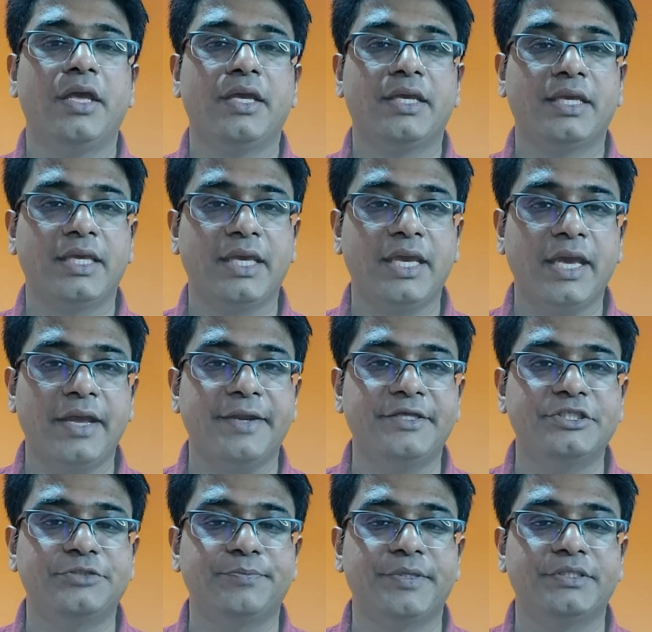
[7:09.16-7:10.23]
Key
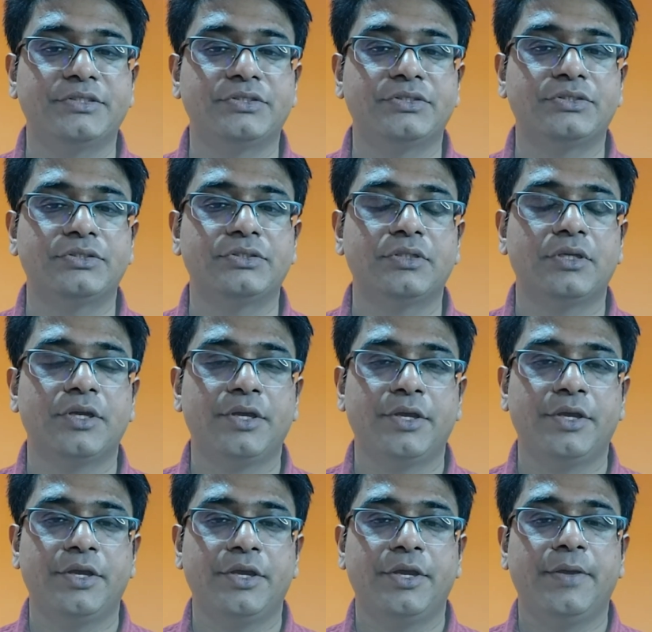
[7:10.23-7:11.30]
arrangements:
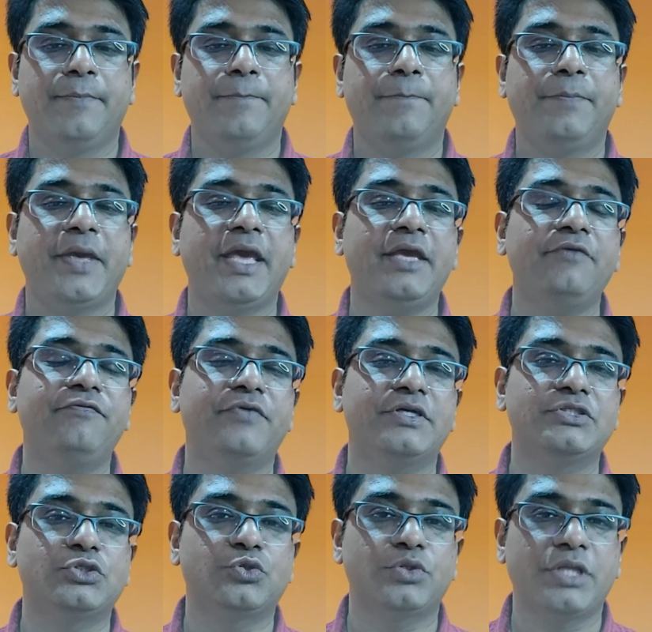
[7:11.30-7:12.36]
paying
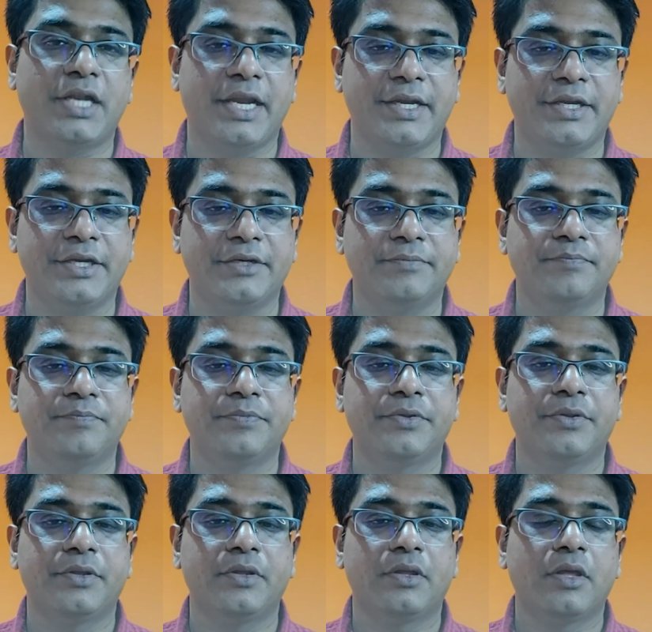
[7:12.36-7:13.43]
funds to the lender,
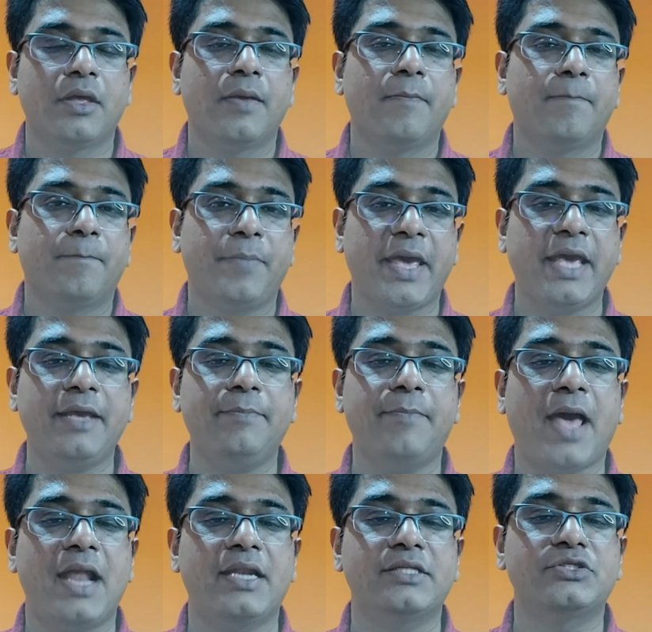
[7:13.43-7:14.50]
paying
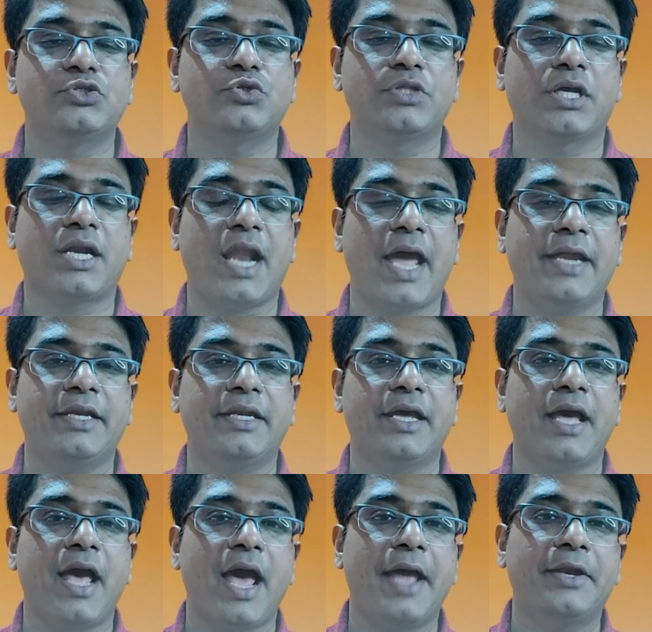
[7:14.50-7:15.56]
balance to the client,
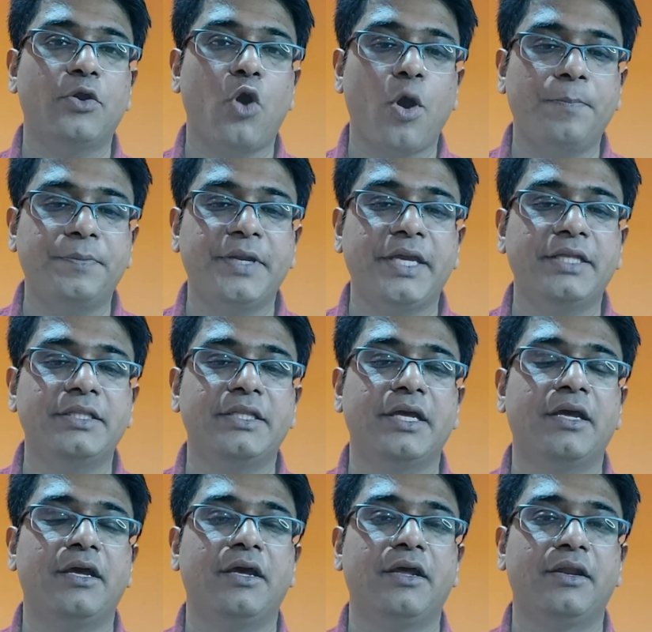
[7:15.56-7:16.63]
and obtain
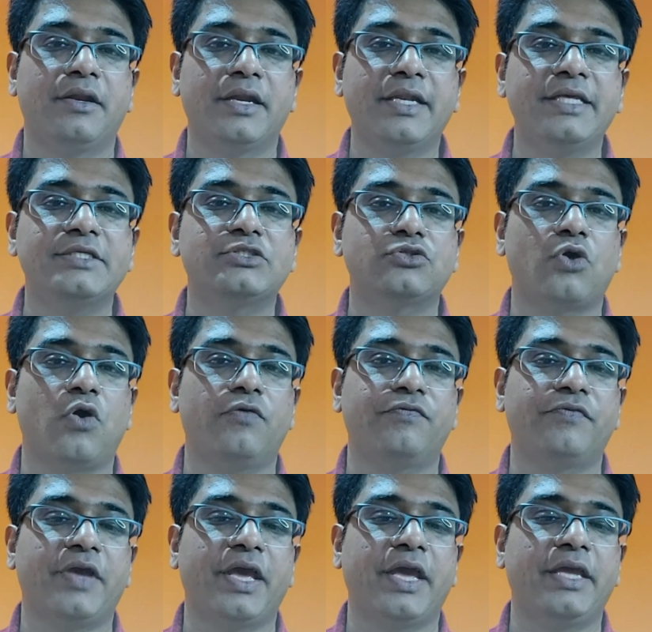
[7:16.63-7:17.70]
the release of
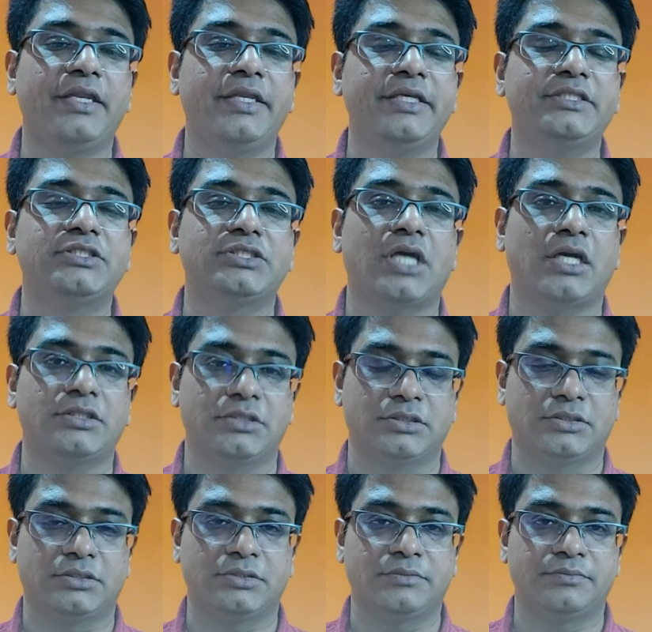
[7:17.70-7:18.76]
any
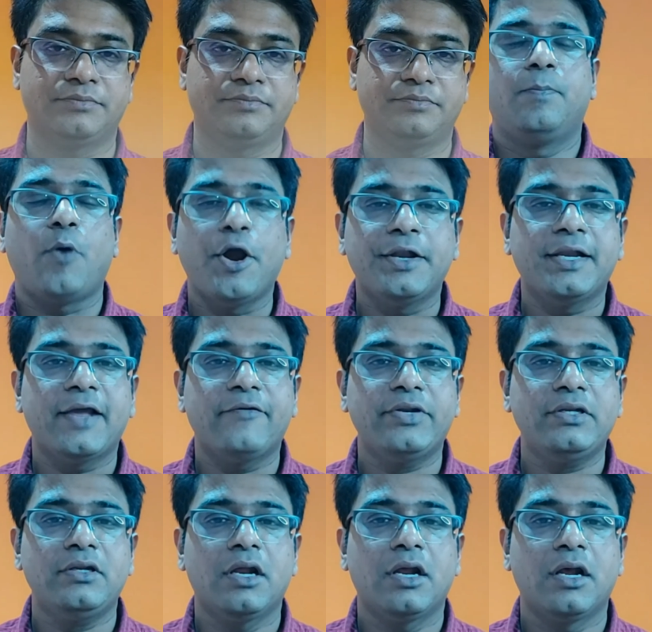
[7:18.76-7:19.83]
charges. Point 11,
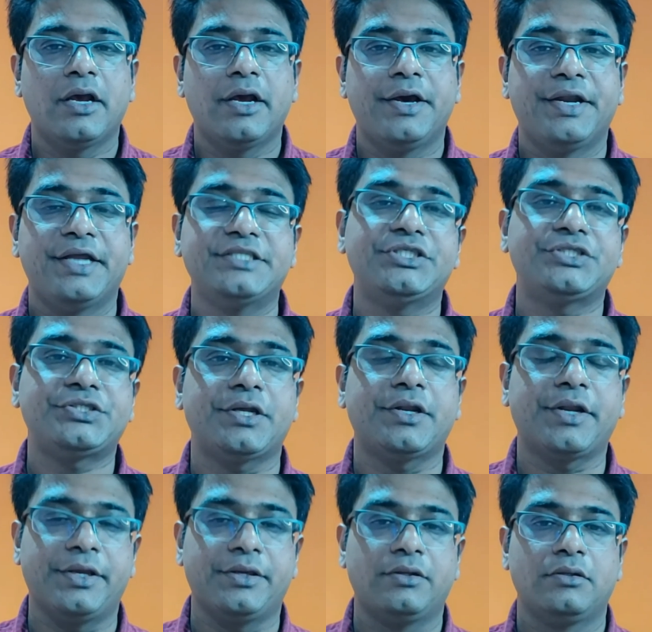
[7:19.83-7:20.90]
registering.